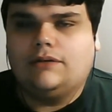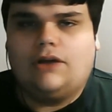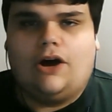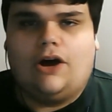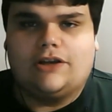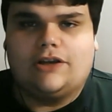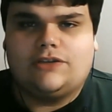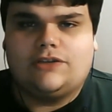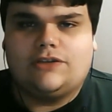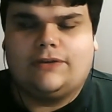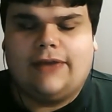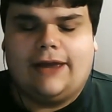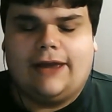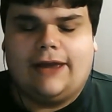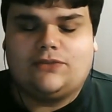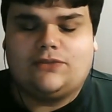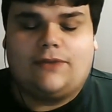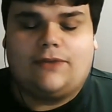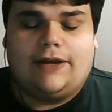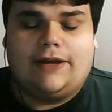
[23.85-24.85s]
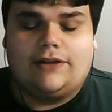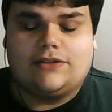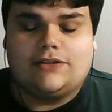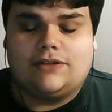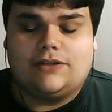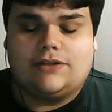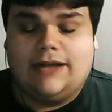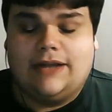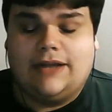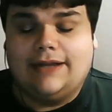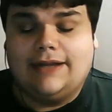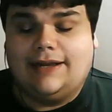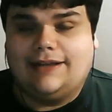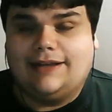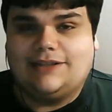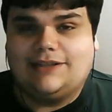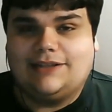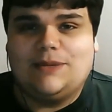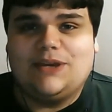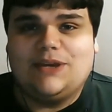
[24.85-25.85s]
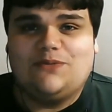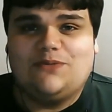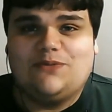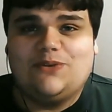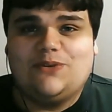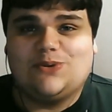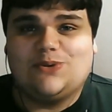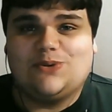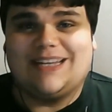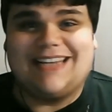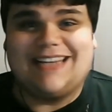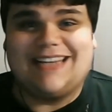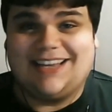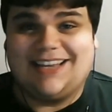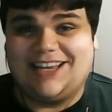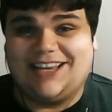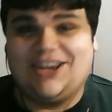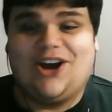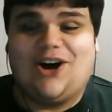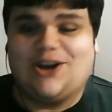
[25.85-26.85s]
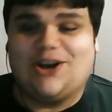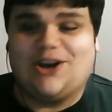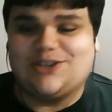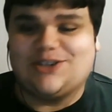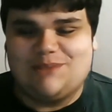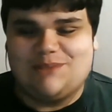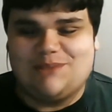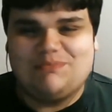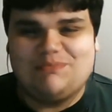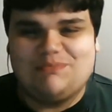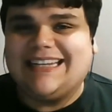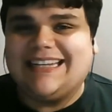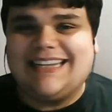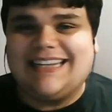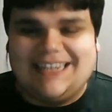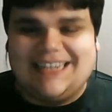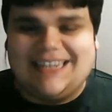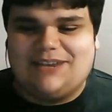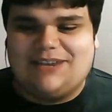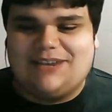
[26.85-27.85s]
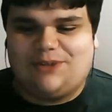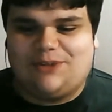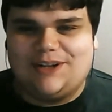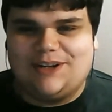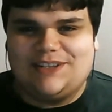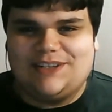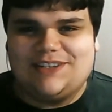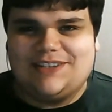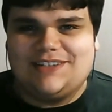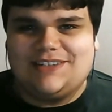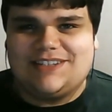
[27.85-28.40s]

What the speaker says: Kaus Files, not to be confused with the Daily Kos, completely different.